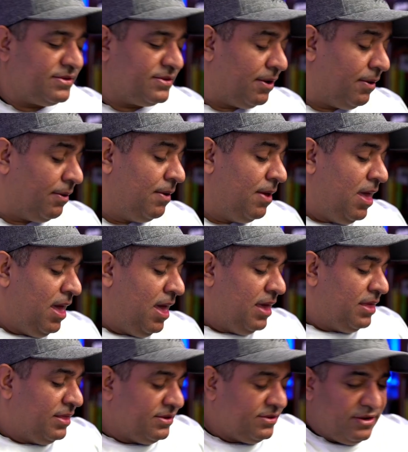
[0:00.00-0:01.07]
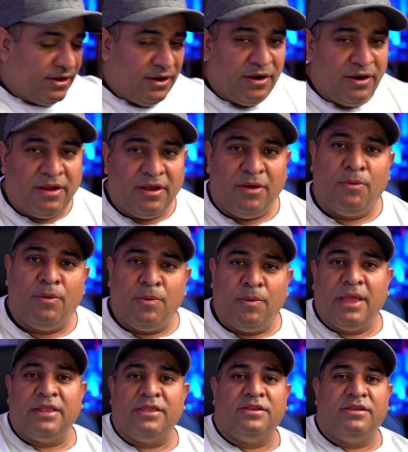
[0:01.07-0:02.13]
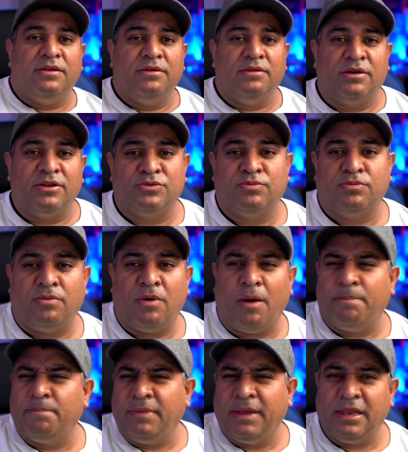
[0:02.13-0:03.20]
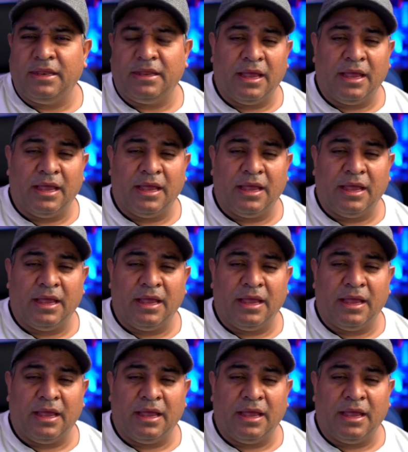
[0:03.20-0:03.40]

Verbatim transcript: So this year we went to a swap meet.